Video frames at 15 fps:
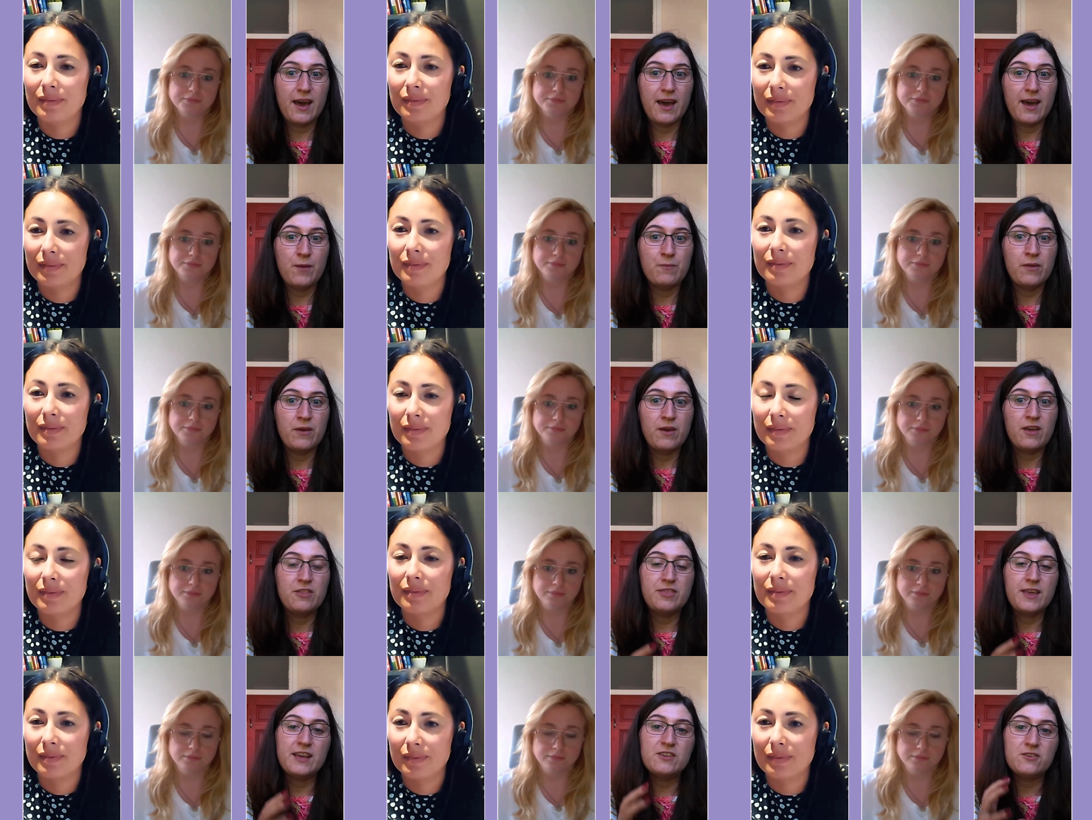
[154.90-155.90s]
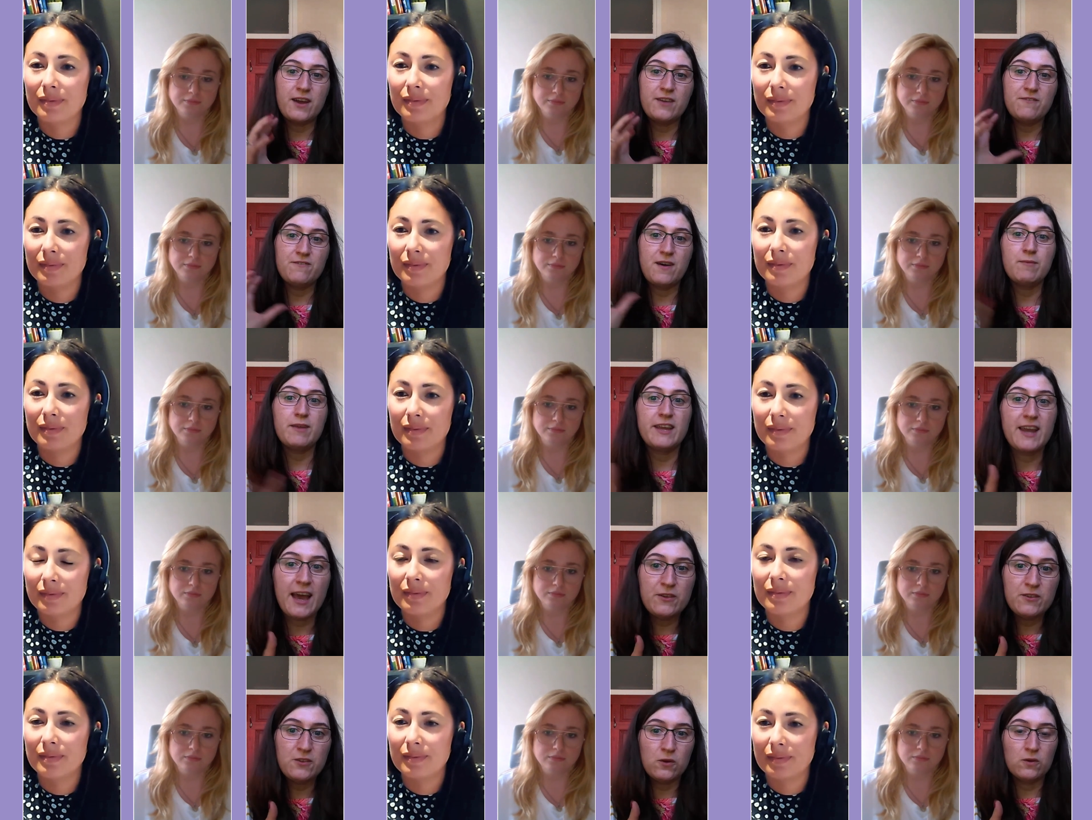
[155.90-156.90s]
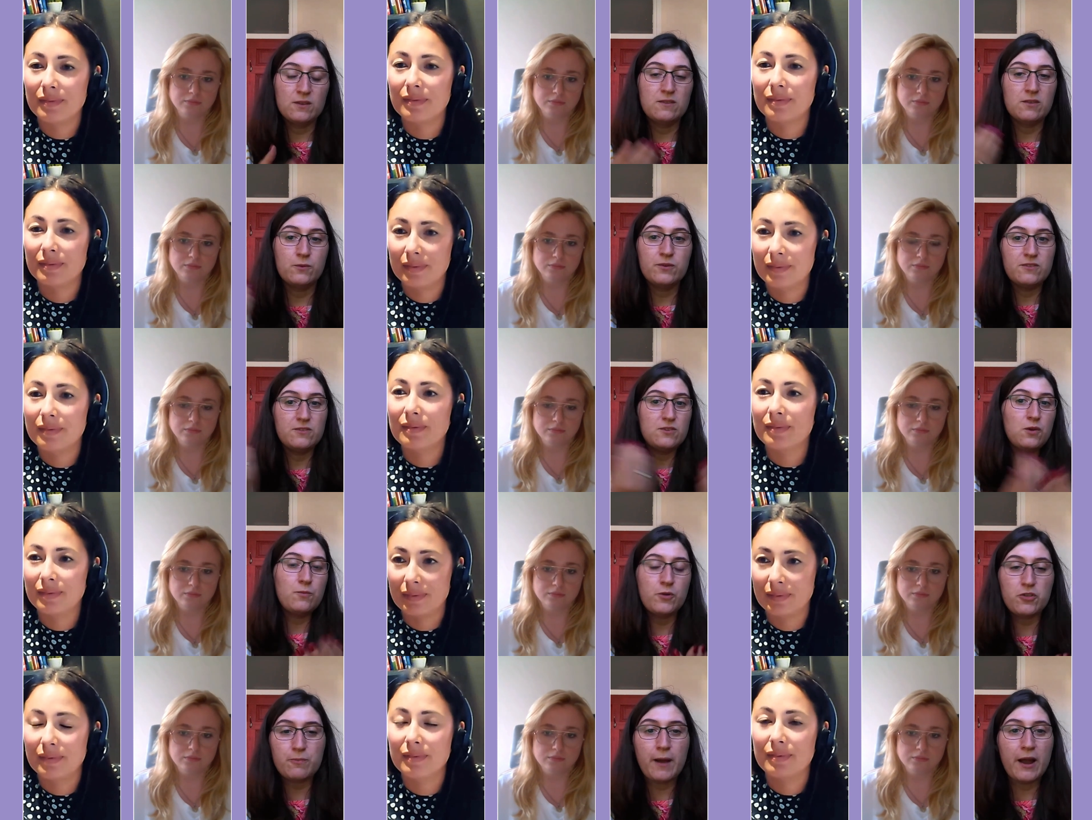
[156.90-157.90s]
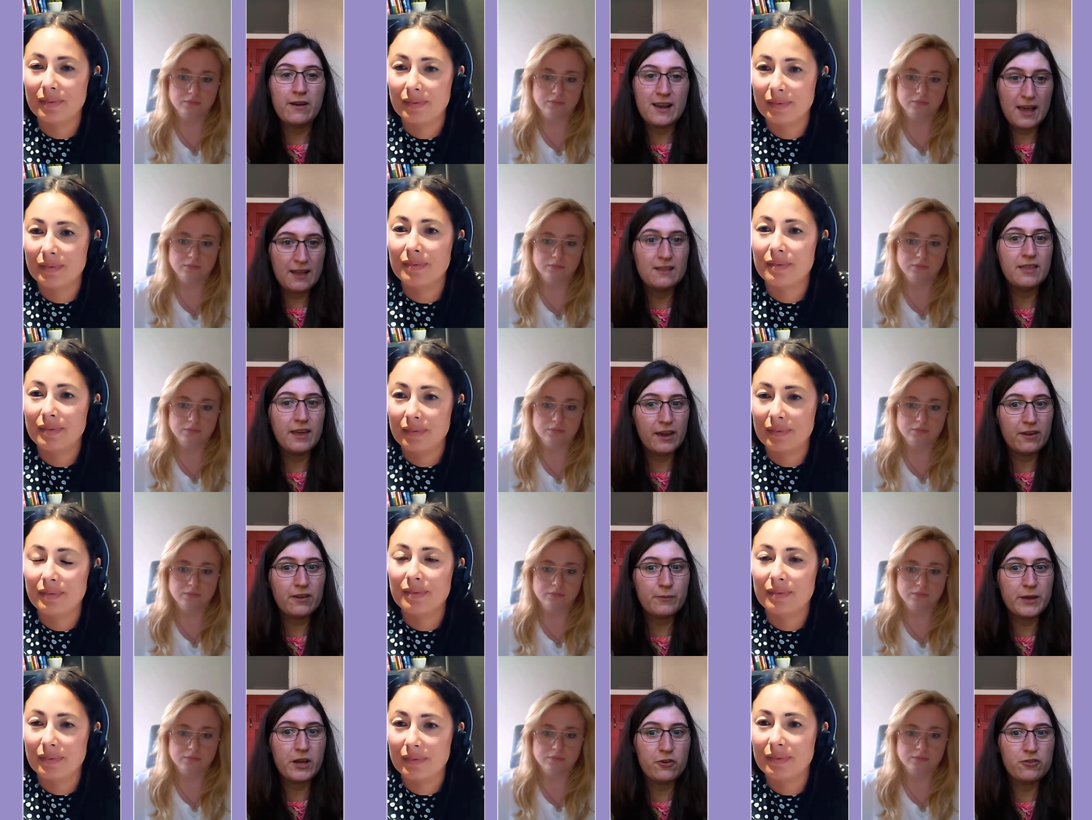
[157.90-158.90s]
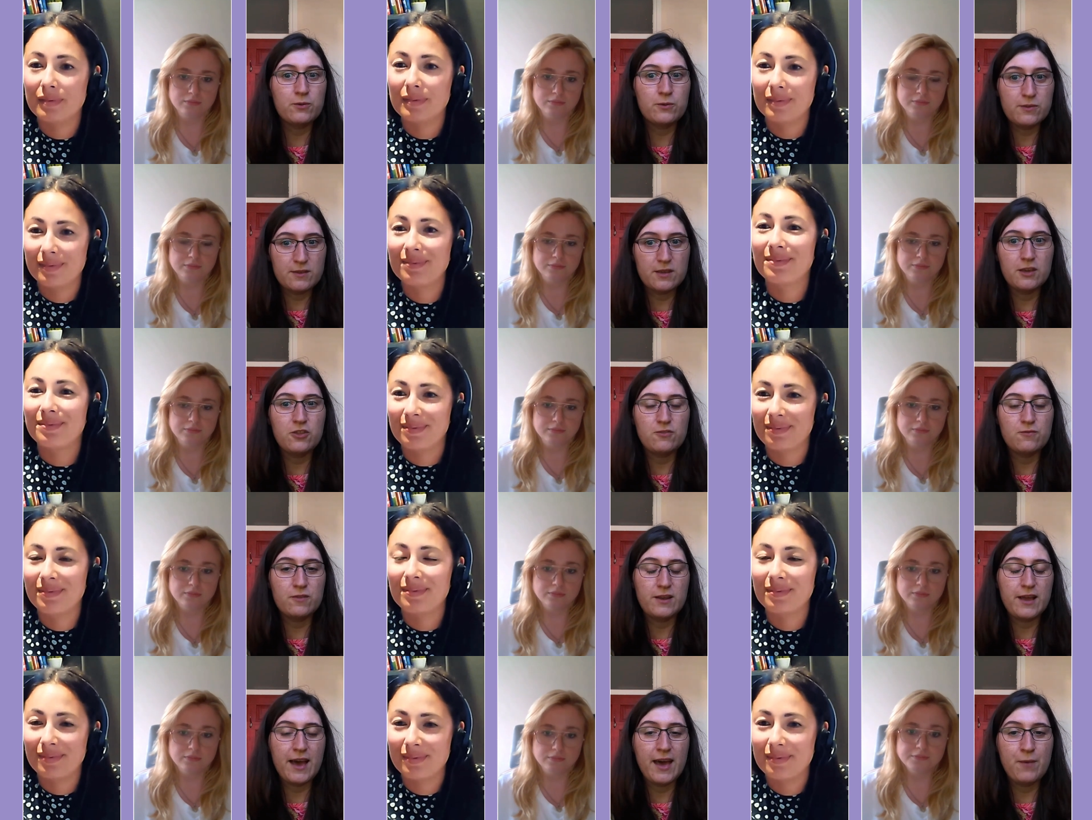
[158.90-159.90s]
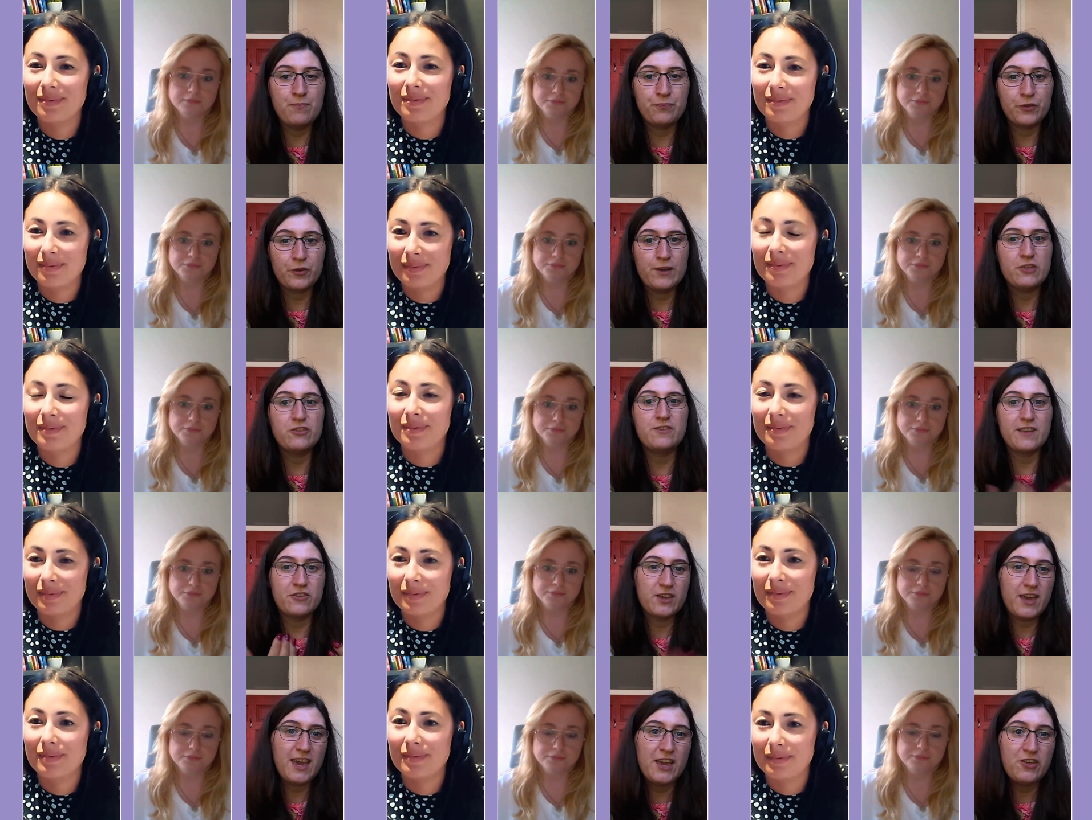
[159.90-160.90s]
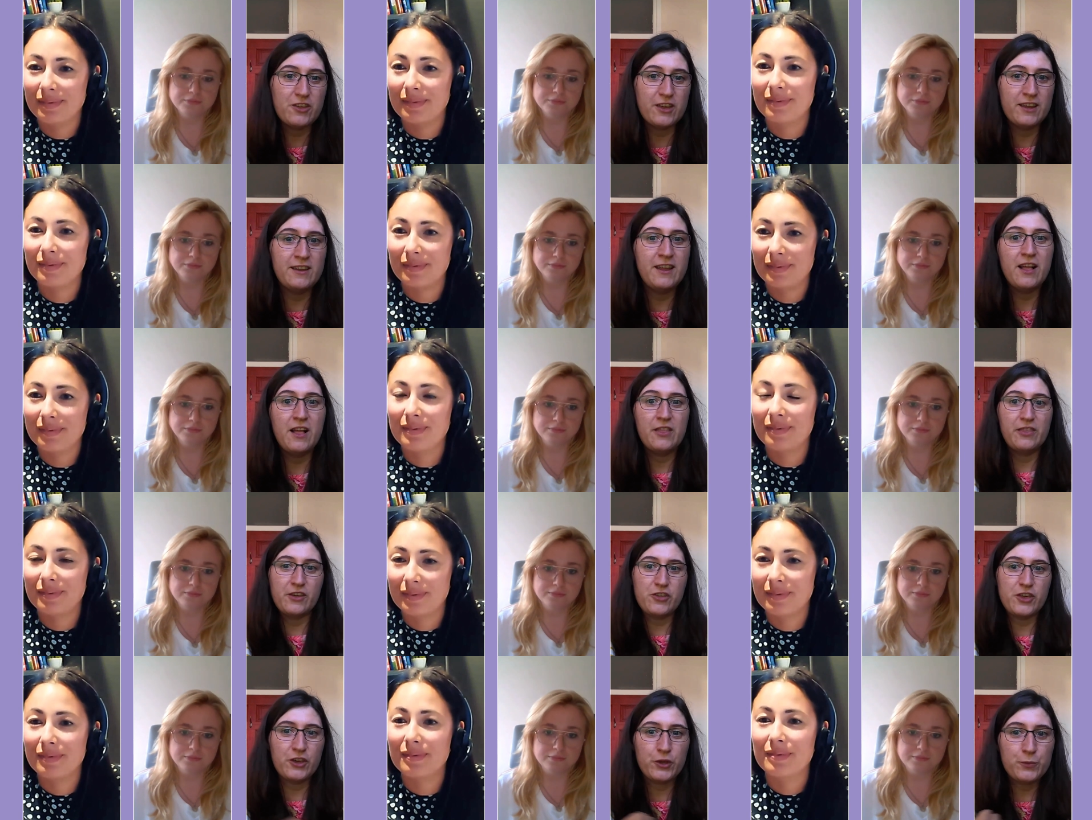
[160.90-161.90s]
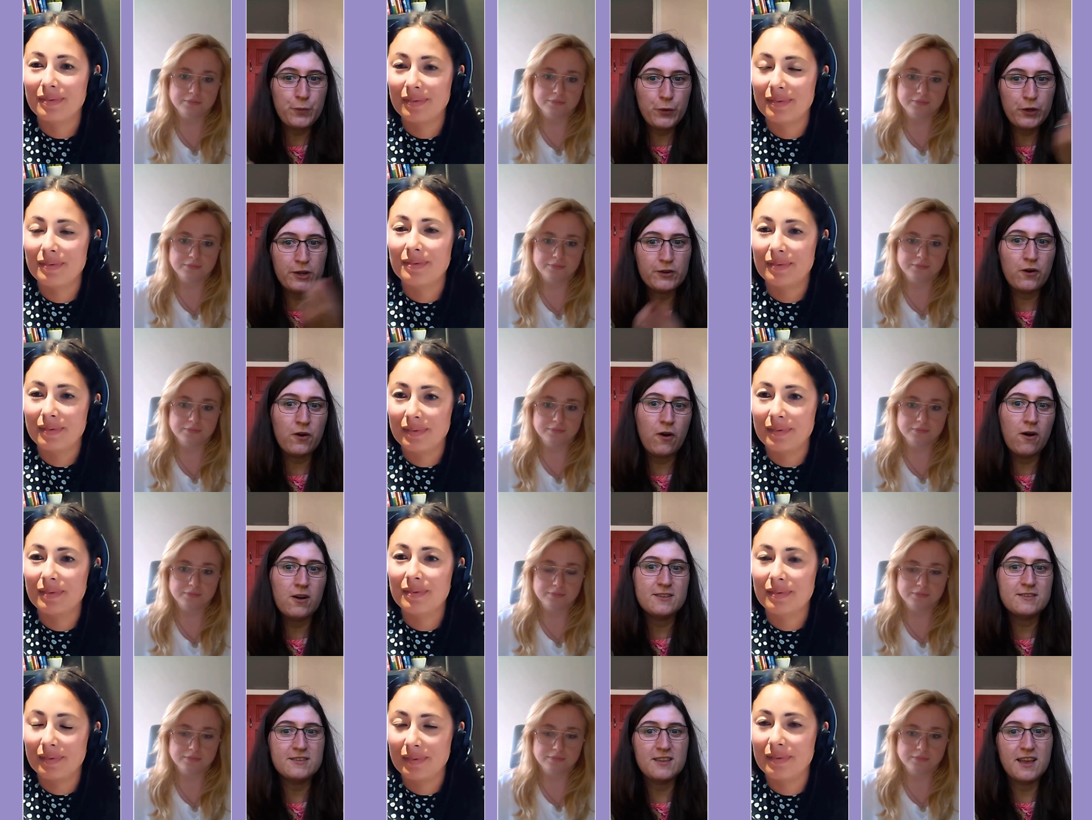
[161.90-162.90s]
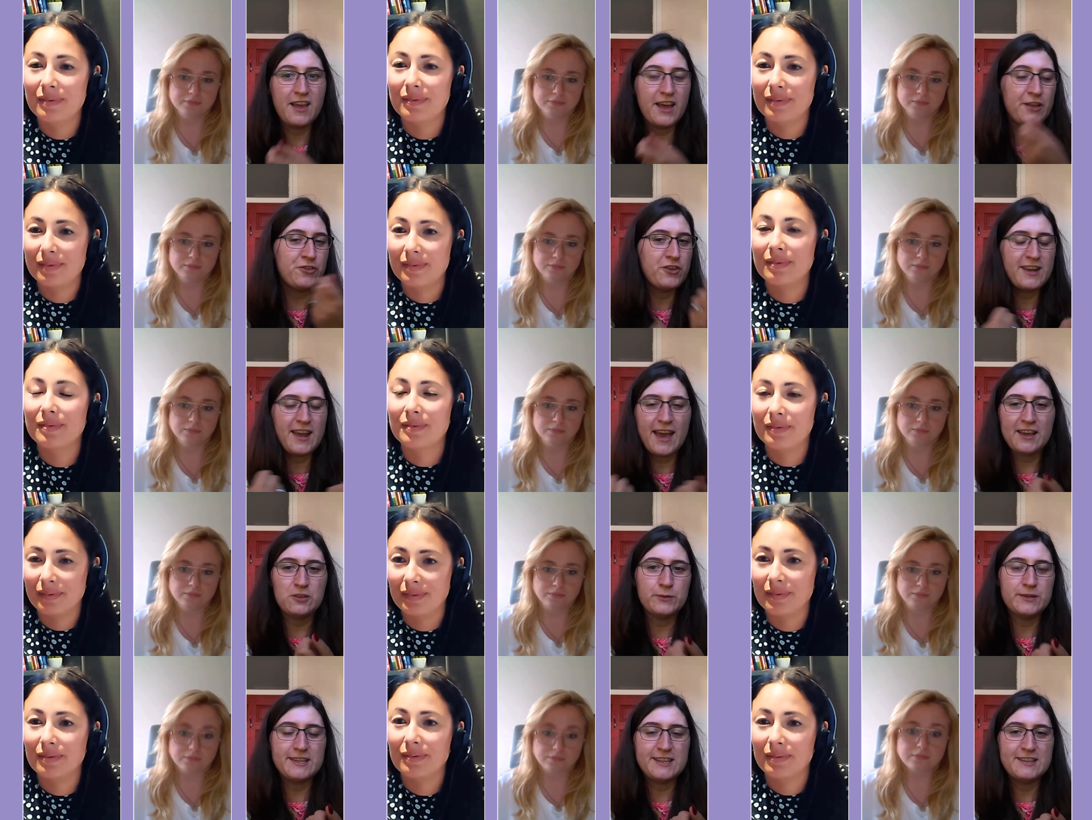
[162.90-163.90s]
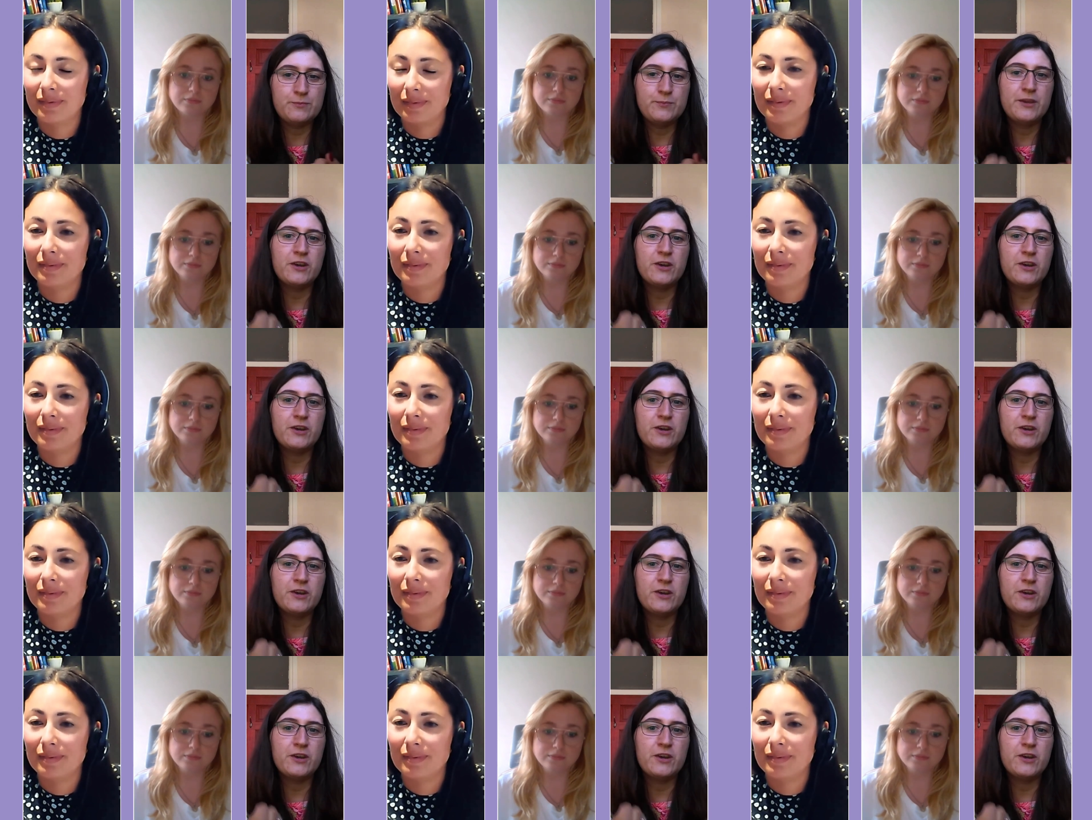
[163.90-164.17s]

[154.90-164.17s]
Speaker 1: Um, things around family and households, there was so much parallel there because she was teaching um, religious education that she could pull across, and she had expertise